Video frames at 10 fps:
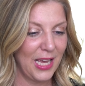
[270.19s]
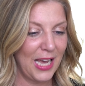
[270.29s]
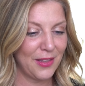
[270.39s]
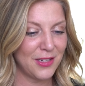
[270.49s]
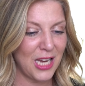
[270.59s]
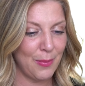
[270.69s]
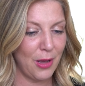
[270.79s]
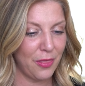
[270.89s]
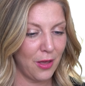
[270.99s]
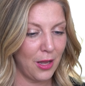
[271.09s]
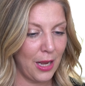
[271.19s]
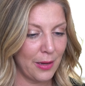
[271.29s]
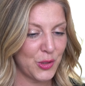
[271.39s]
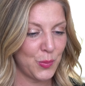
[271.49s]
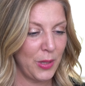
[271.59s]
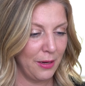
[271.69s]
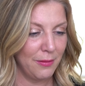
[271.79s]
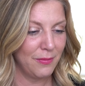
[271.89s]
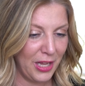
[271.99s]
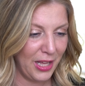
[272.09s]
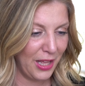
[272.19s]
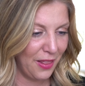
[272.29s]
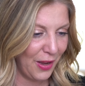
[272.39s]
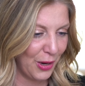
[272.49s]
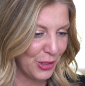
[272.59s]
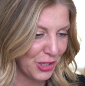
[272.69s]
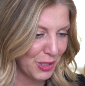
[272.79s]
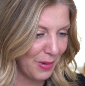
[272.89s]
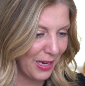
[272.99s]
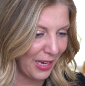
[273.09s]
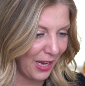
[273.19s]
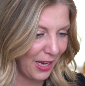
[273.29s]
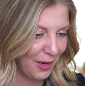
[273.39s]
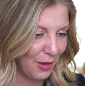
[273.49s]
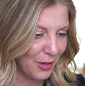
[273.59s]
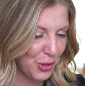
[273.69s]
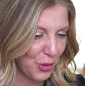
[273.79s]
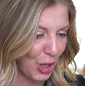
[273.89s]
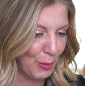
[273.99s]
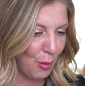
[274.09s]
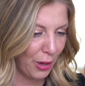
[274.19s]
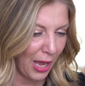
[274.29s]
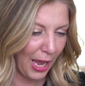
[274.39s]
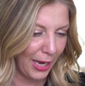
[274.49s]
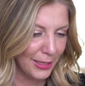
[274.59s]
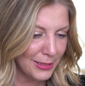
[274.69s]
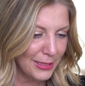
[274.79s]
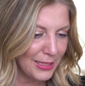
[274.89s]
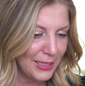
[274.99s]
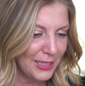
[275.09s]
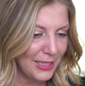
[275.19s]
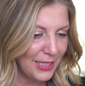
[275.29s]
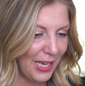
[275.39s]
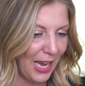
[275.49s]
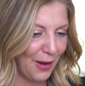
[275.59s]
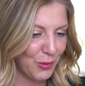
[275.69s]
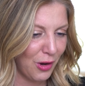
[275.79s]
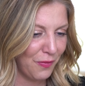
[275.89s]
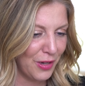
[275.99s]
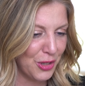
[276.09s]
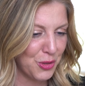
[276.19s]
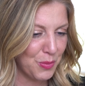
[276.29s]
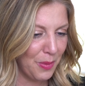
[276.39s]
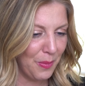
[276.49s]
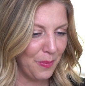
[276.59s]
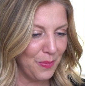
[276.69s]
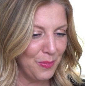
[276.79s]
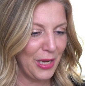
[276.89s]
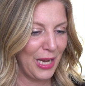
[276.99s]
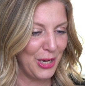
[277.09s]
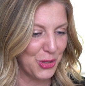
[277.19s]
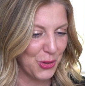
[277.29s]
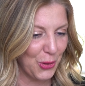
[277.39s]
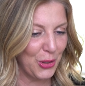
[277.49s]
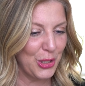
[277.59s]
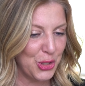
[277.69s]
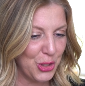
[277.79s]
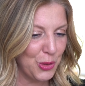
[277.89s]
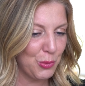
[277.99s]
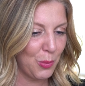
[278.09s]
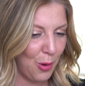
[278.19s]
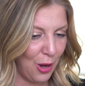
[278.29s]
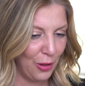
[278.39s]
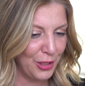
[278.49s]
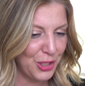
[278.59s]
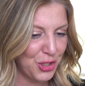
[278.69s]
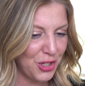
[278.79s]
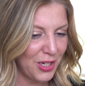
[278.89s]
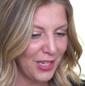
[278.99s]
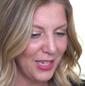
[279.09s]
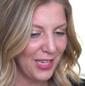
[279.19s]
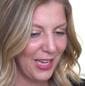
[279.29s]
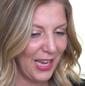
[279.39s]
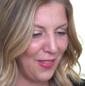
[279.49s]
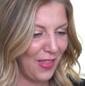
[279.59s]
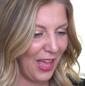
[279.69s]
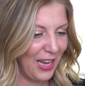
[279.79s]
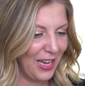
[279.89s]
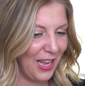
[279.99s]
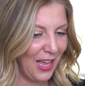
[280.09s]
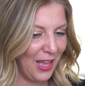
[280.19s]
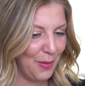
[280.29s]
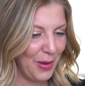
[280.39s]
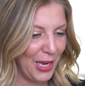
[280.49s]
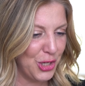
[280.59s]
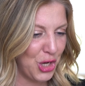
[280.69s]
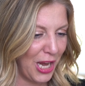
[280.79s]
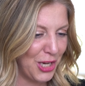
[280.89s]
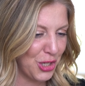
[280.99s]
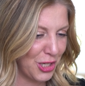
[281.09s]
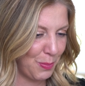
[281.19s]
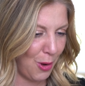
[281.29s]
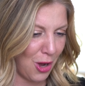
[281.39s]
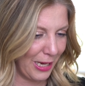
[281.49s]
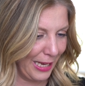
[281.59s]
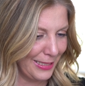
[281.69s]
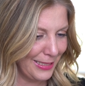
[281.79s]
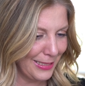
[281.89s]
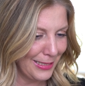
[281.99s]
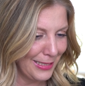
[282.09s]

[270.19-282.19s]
At the time I thought, how sweet. They are just making sure I'm okay. After I finished making sure his shoes were polished and that he had change in his pocket,